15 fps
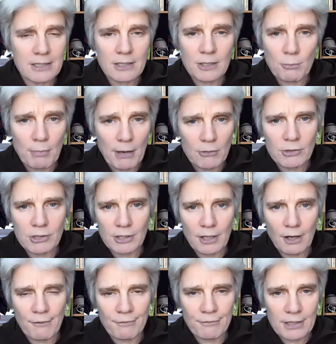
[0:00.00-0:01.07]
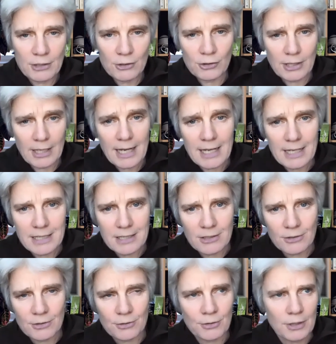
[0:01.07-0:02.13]
You bounce it off in your head.
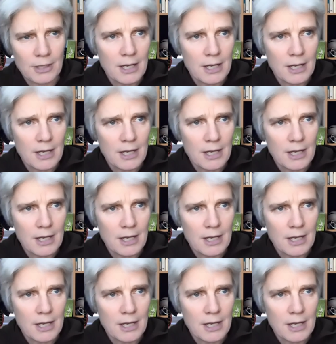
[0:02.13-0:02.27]
You